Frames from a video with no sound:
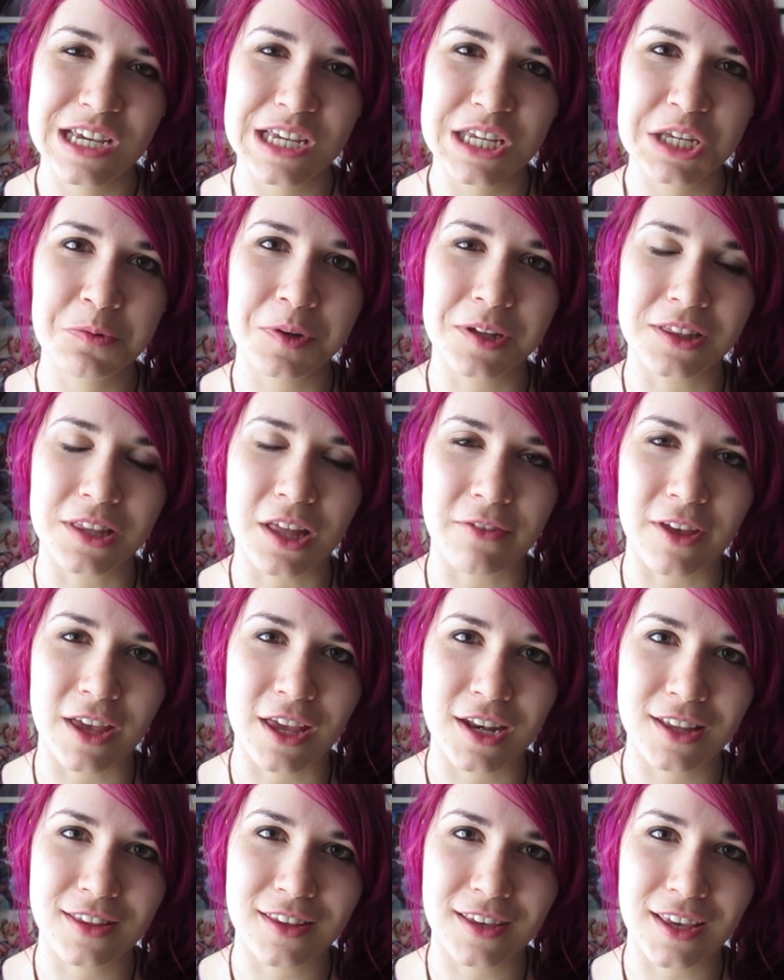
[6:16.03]
You will love it,
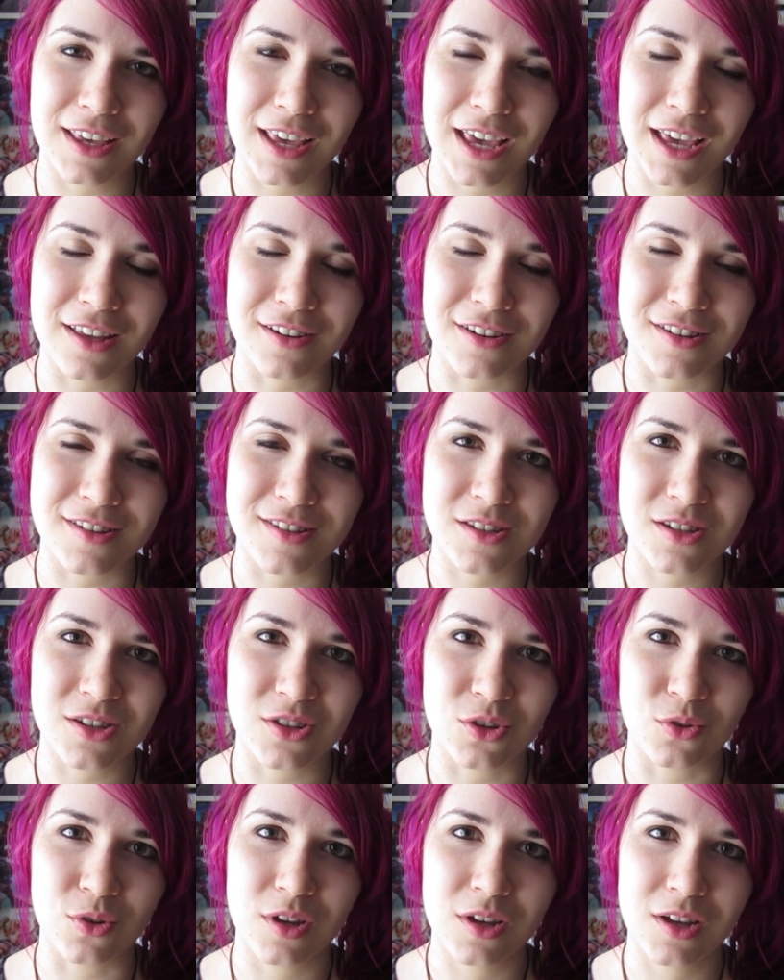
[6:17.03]
and I think it caters
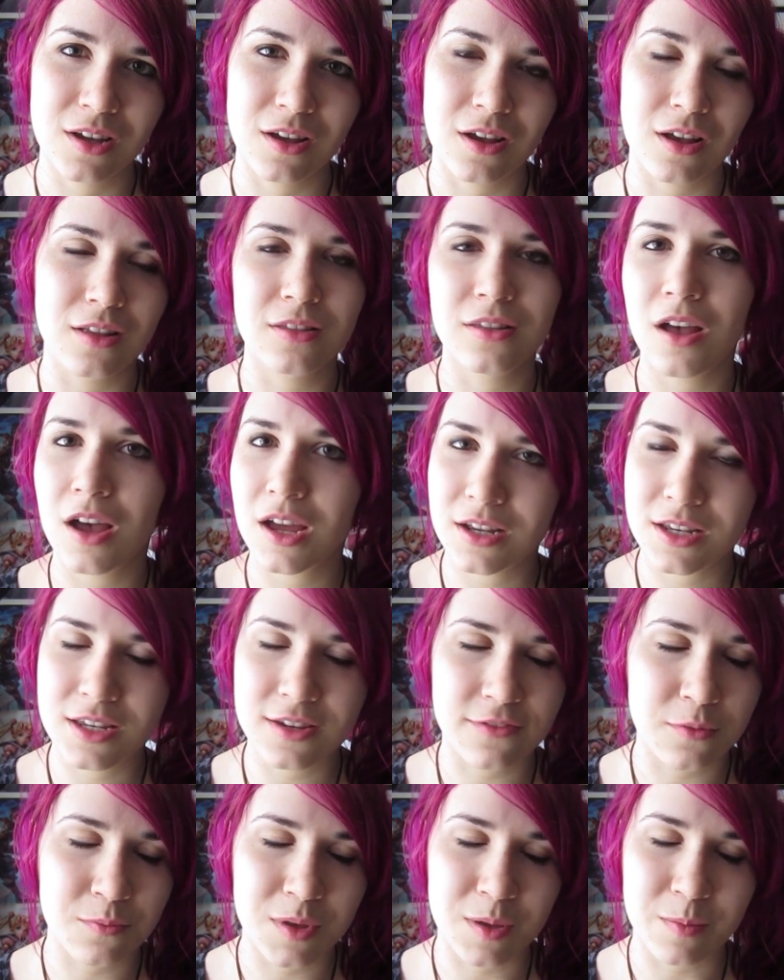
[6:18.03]
to a lot of
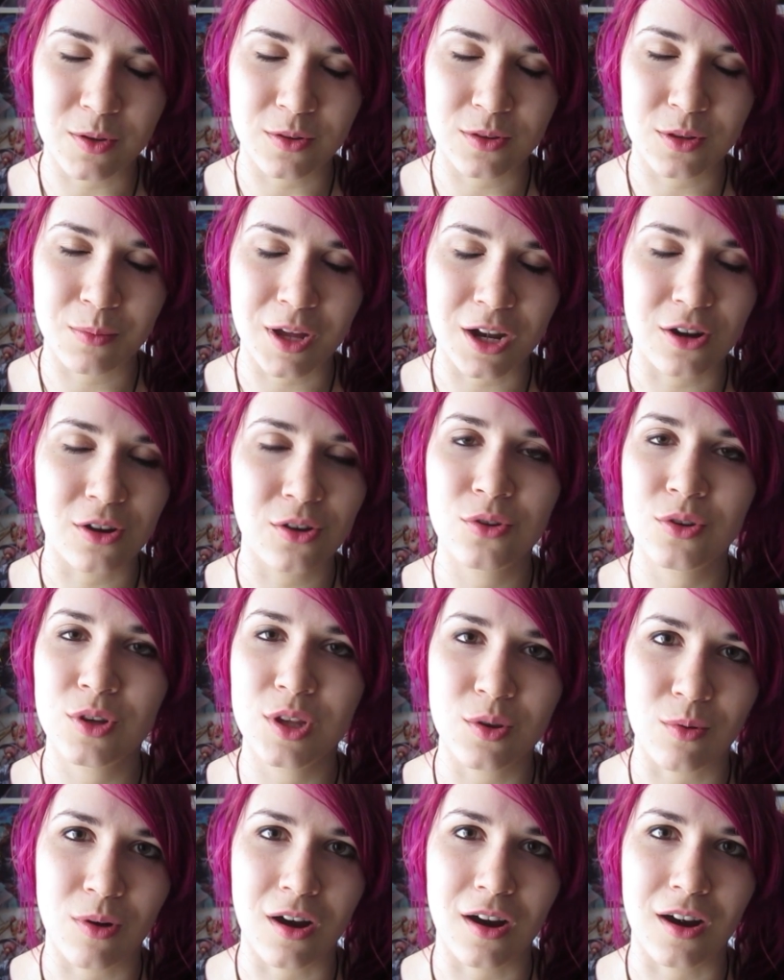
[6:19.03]
different people, no matter who
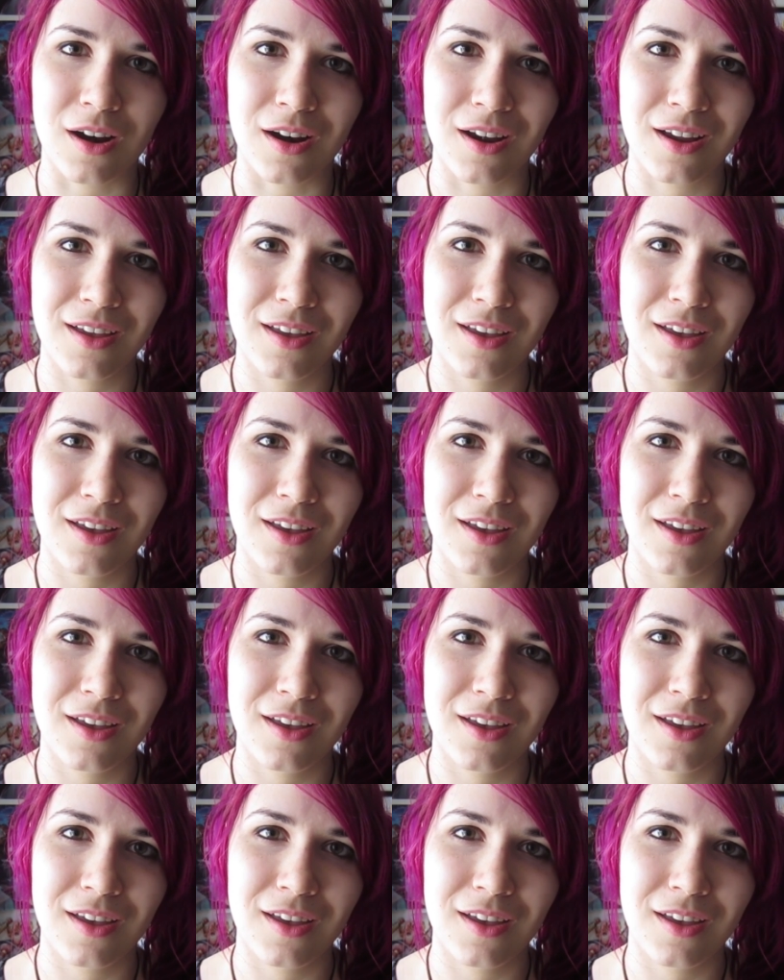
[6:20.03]
you are.